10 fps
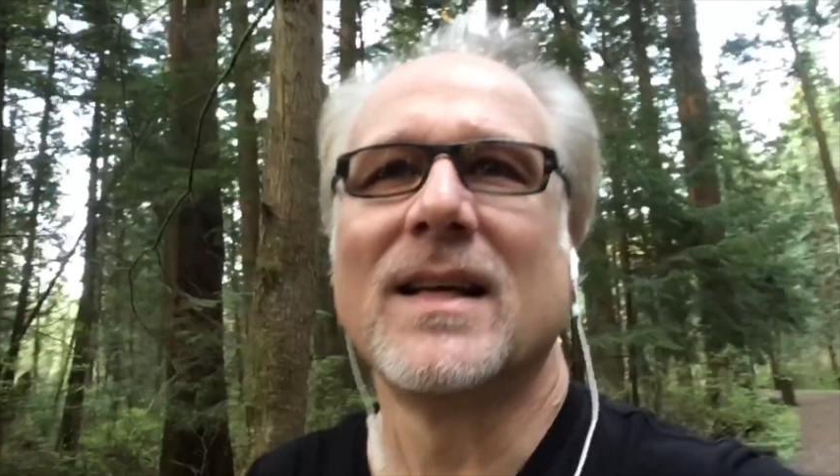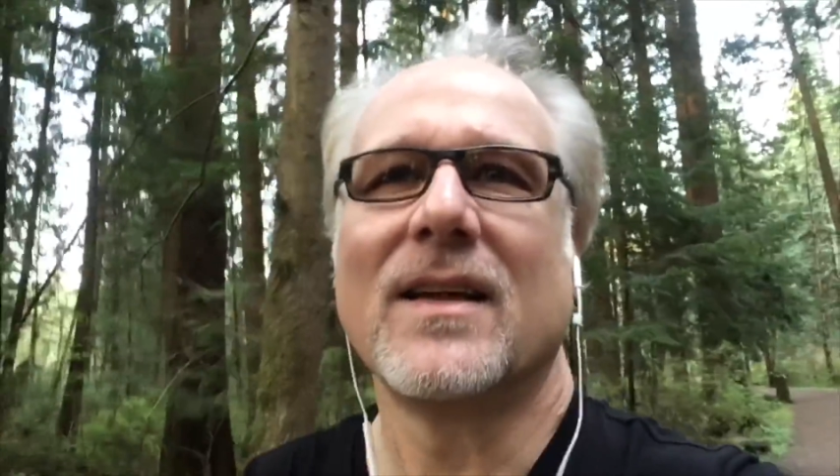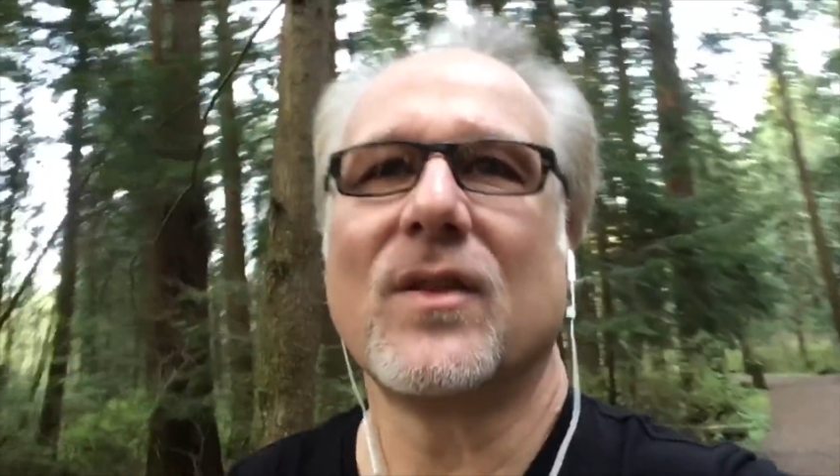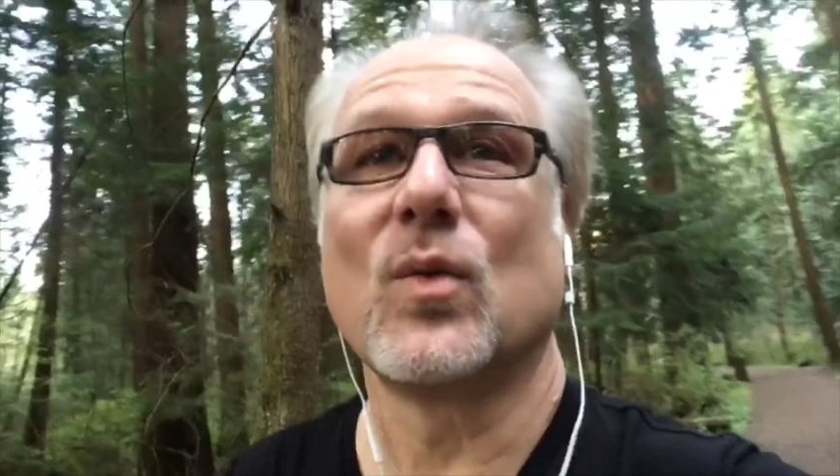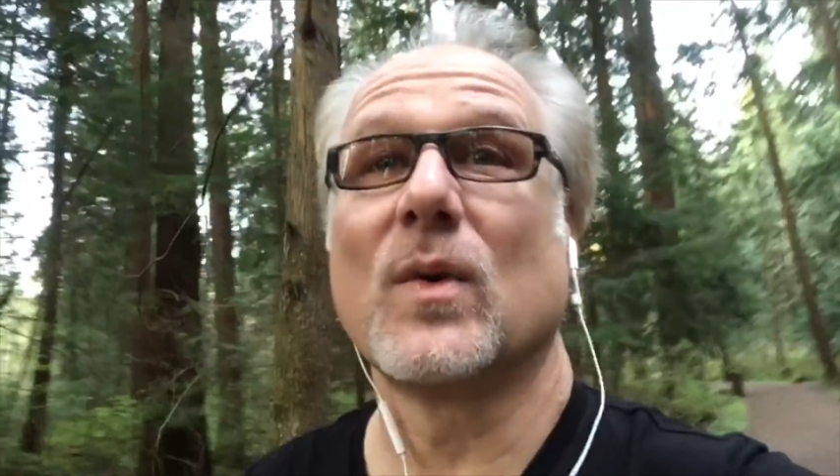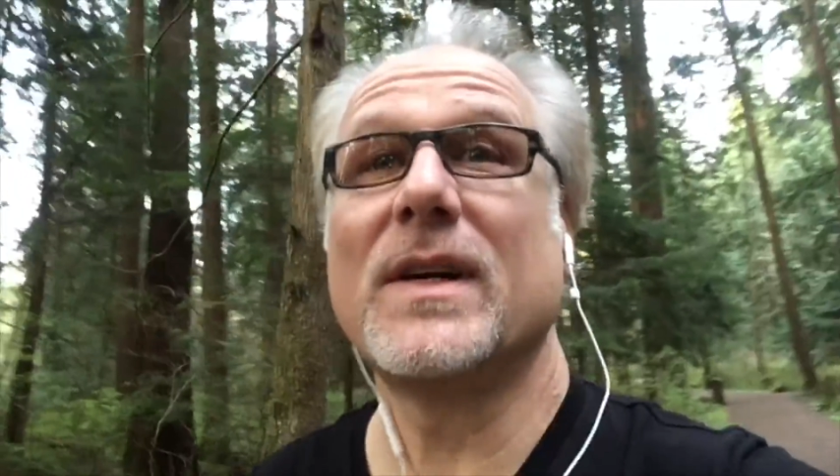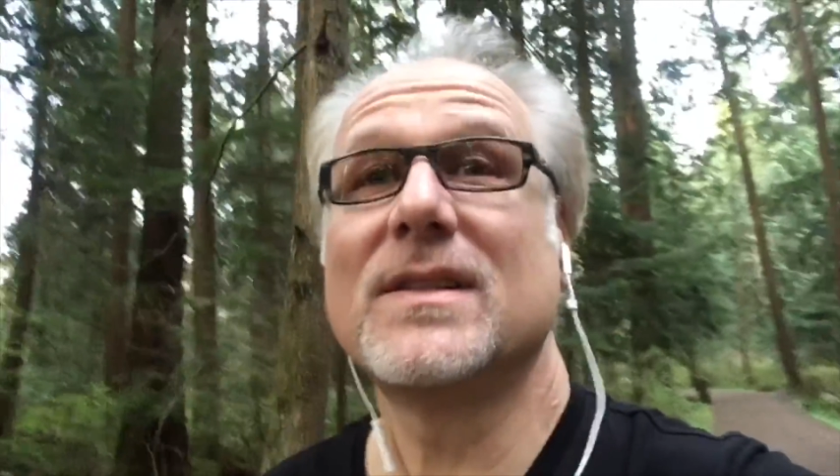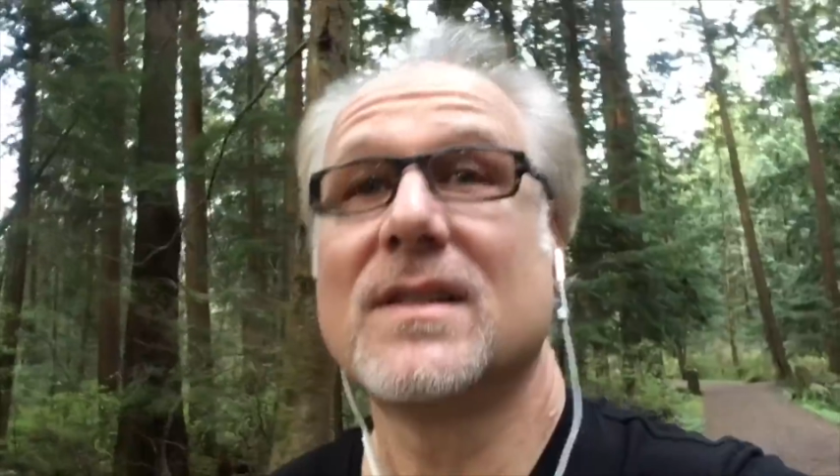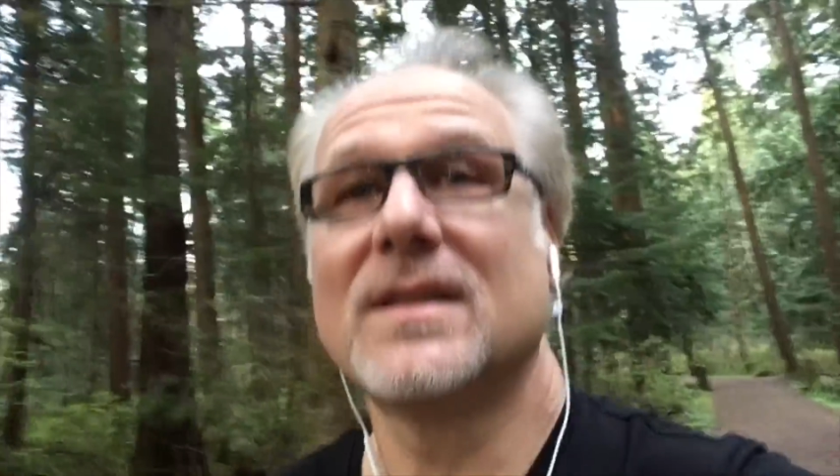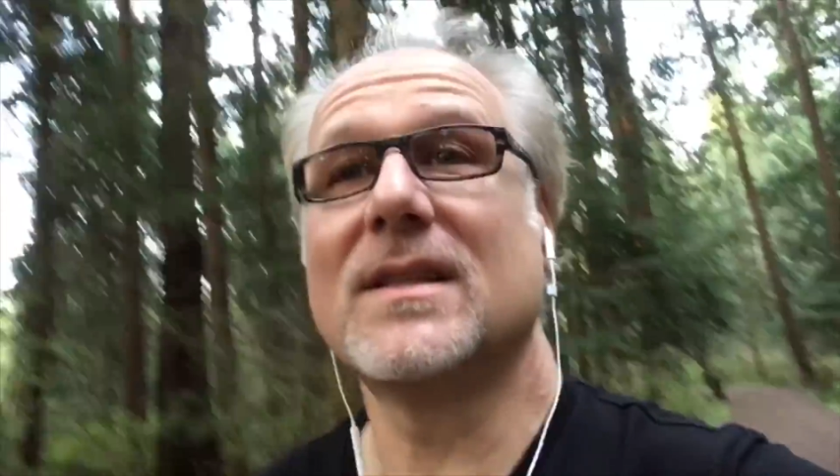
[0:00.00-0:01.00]
and the
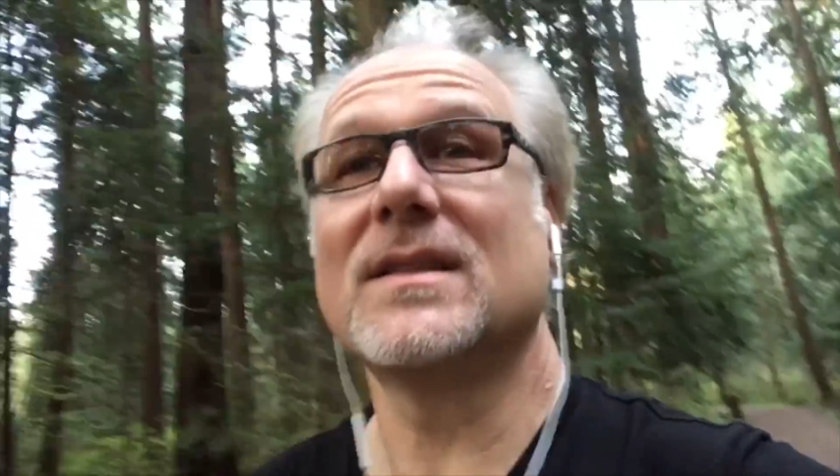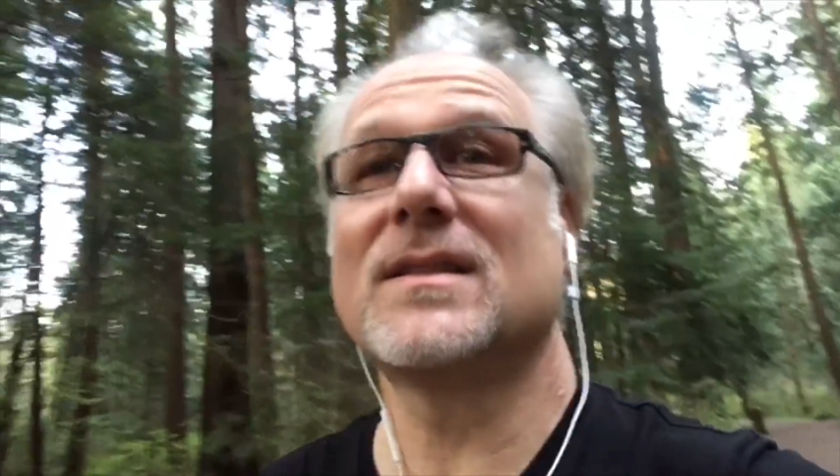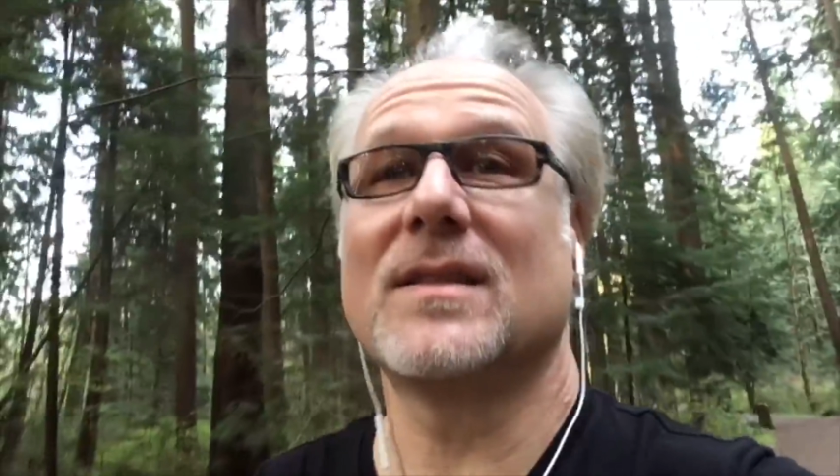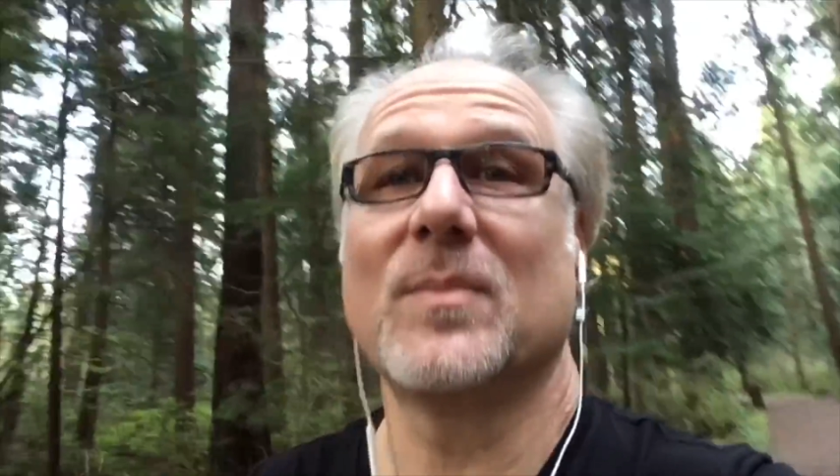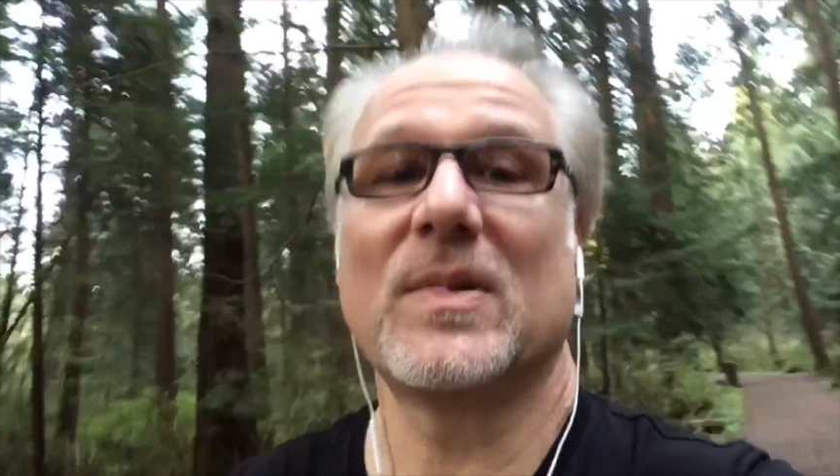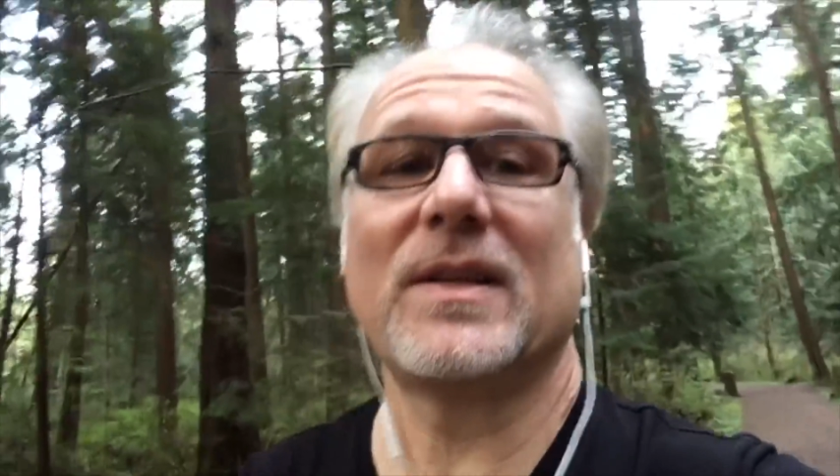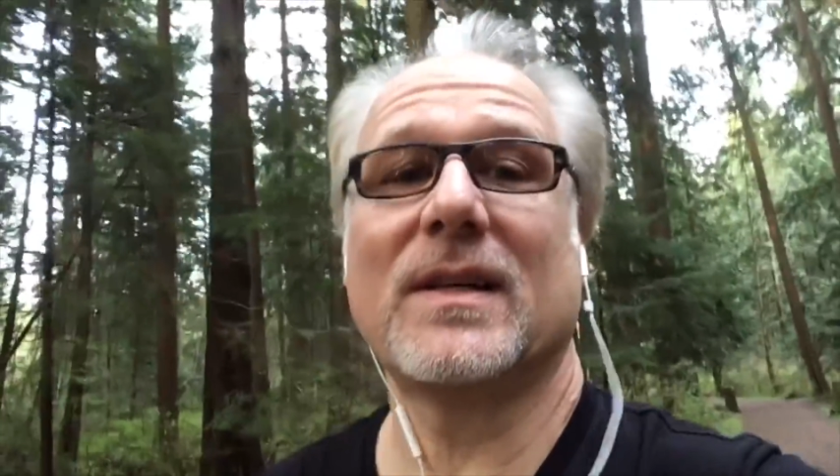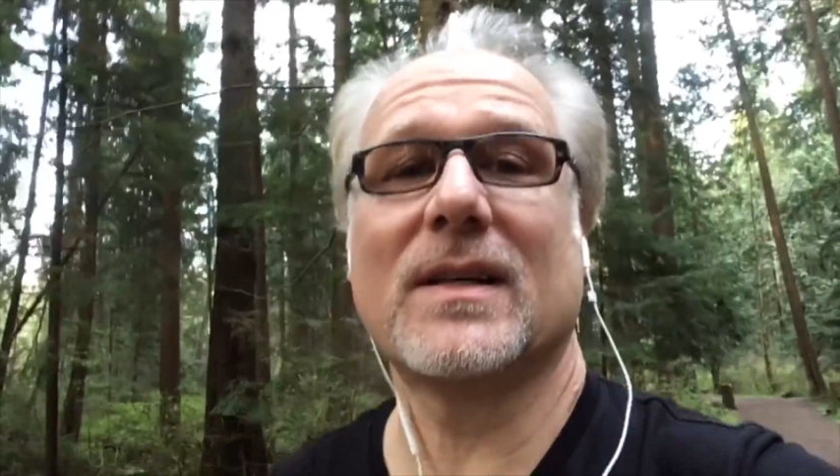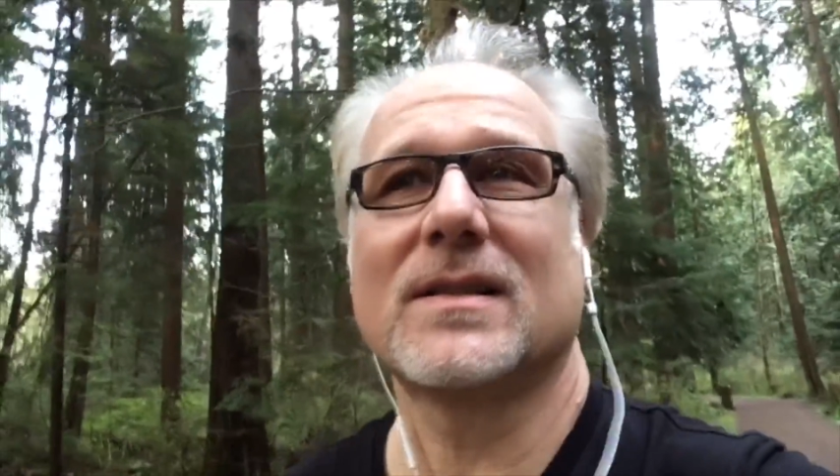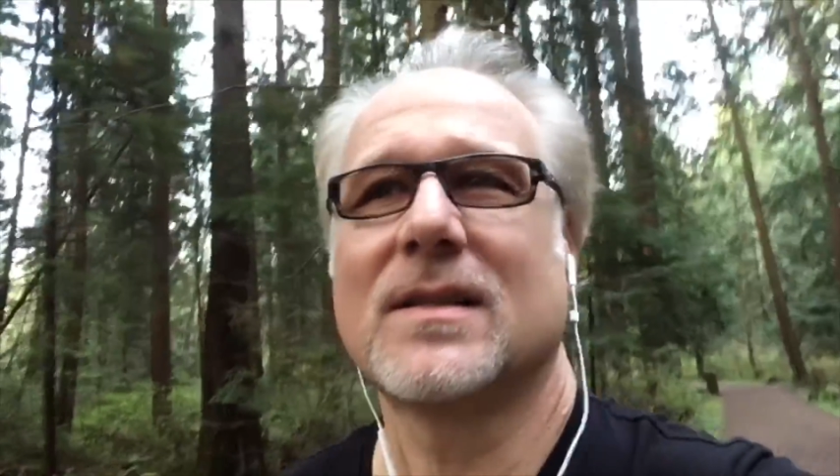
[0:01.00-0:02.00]
reason is simply
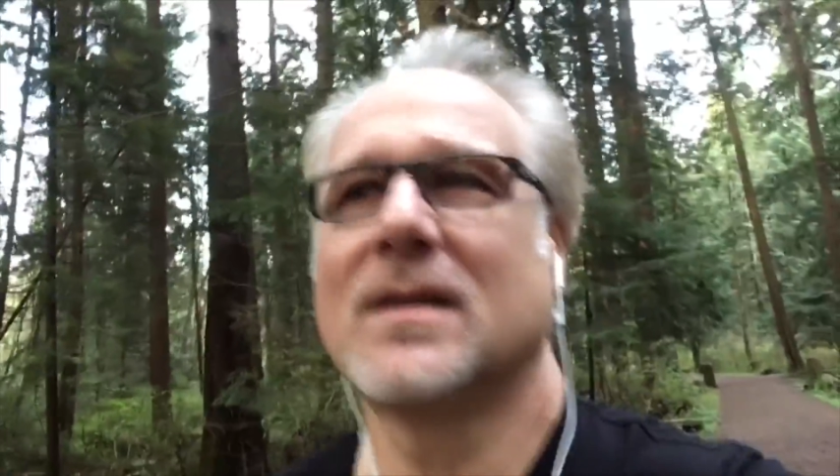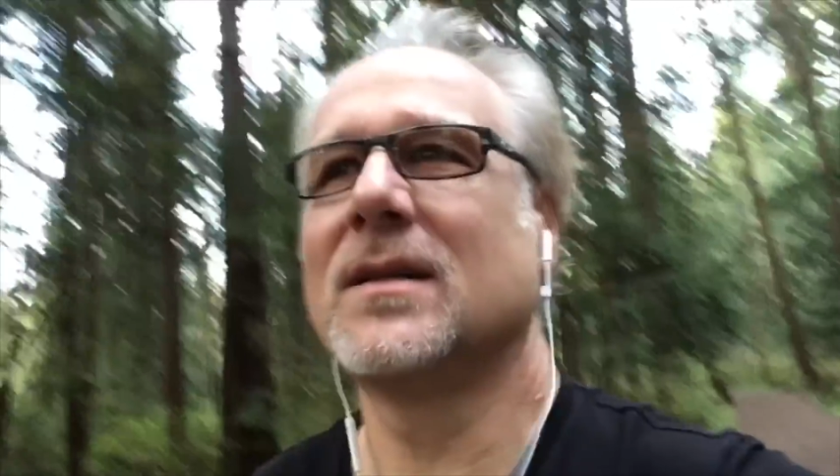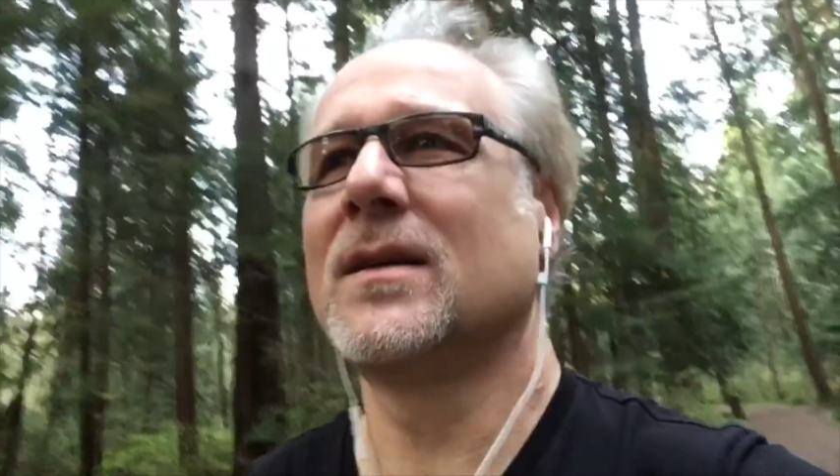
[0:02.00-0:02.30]
this.